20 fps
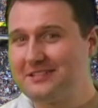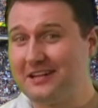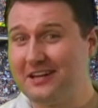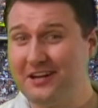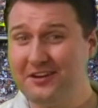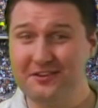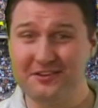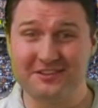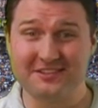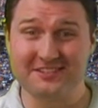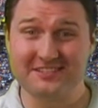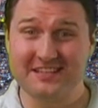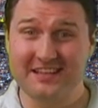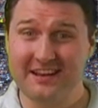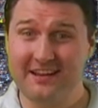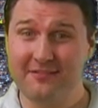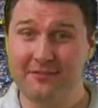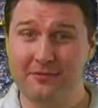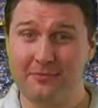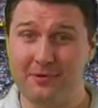110
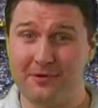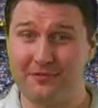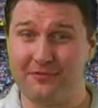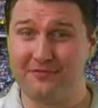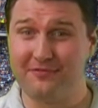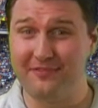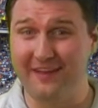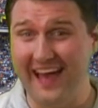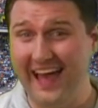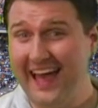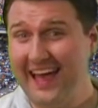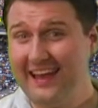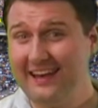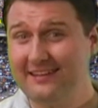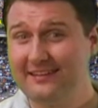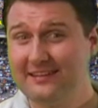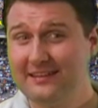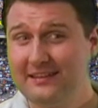of them are fat,